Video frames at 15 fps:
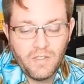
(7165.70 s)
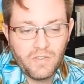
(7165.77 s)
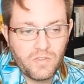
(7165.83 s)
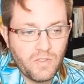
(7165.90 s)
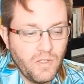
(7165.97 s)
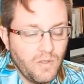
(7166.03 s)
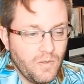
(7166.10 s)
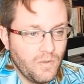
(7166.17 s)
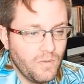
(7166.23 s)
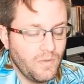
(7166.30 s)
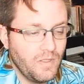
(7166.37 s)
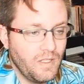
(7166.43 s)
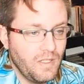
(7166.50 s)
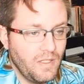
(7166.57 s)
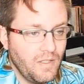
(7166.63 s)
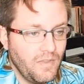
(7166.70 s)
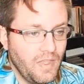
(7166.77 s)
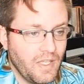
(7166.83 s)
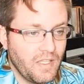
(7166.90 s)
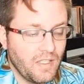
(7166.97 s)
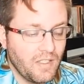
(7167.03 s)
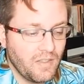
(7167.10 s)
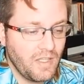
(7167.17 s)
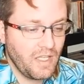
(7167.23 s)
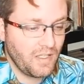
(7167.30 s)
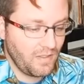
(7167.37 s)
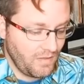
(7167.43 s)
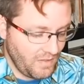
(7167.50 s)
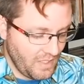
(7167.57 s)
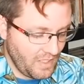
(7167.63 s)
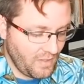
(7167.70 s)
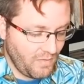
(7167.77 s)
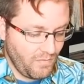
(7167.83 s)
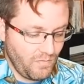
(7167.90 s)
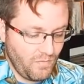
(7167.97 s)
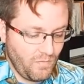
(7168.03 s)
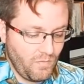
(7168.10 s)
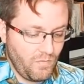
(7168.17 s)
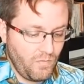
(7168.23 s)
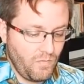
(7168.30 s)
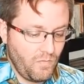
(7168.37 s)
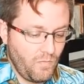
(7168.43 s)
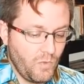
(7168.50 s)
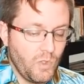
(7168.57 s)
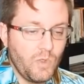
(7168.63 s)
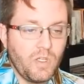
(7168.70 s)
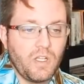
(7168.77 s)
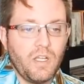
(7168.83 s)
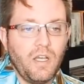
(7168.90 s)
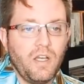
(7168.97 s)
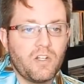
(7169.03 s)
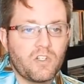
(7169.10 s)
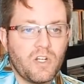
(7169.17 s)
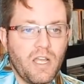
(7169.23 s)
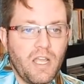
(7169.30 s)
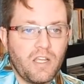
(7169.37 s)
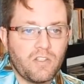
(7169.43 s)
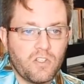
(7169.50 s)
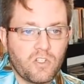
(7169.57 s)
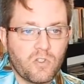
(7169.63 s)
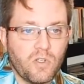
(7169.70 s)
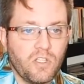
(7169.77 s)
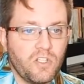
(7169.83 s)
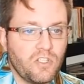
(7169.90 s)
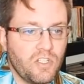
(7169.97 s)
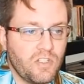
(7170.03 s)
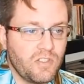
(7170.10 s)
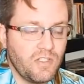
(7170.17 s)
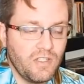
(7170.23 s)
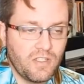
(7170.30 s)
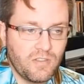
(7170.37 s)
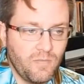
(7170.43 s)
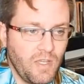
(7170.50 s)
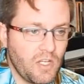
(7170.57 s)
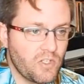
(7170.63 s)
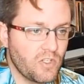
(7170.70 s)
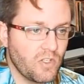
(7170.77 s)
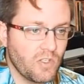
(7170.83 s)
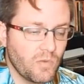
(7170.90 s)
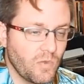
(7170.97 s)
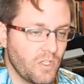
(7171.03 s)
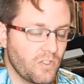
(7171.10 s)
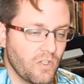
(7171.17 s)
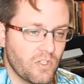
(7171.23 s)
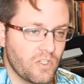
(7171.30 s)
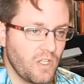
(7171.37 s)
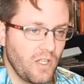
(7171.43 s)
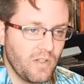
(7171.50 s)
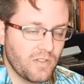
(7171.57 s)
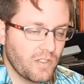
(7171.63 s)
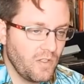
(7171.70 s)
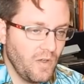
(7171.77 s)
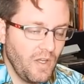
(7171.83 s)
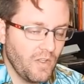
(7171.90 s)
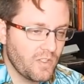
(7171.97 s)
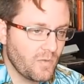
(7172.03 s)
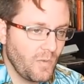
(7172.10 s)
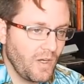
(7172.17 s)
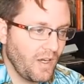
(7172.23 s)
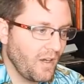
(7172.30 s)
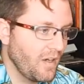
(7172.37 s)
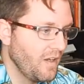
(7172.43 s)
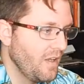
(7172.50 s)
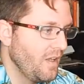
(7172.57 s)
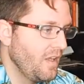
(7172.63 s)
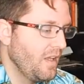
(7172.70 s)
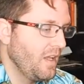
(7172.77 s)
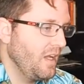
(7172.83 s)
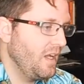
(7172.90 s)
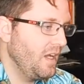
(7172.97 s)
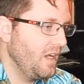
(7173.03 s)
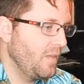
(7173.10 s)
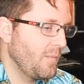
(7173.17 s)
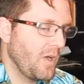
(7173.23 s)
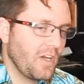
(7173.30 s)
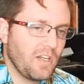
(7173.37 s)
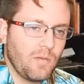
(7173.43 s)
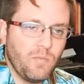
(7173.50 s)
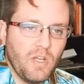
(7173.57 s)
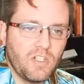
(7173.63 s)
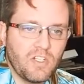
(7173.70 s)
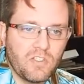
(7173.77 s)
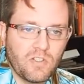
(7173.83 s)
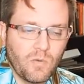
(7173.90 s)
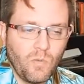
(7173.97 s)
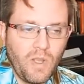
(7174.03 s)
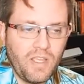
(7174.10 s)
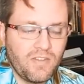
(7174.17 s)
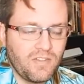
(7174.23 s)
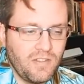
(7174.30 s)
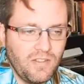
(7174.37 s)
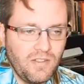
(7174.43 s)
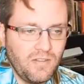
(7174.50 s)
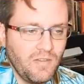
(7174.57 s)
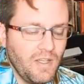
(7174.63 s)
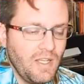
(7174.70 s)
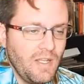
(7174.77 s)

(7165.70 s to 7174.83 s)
So uh, they can they can they can ruin contracts, destroy logistics, make sure that research dollars go elsewhere. Uh, the marketing budgets are wasted.